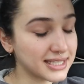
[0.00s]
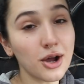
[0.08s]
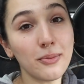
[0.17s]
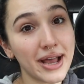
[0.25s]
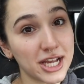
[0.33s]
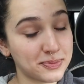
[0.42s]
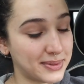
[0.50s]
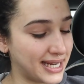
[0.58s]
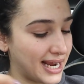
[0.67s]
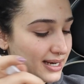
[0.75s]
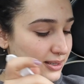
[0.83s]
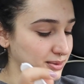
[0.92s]
let's go mashed
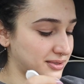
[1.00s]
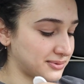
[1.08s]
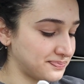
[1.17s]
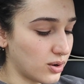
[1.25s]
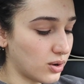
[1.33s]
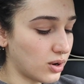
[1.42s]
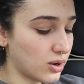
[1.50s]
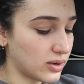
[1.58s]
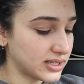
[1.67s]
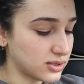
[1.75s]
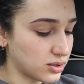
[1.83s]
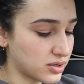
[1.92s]
potatoes. Oh,
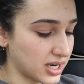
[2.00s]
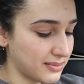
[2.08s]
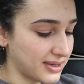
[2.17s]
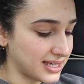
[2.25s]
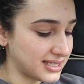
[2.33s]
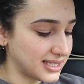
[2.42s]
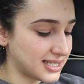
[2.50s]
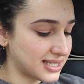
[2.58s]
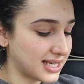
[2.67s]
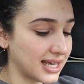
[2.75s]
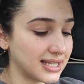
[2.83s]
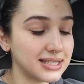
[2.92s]
it's so creamy. I see
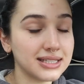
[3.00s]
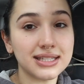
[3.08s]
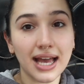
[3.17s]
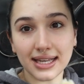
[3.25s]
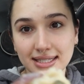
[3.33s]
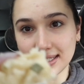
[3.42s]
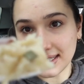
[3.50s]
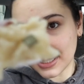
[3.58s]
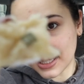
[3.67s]
skins, I see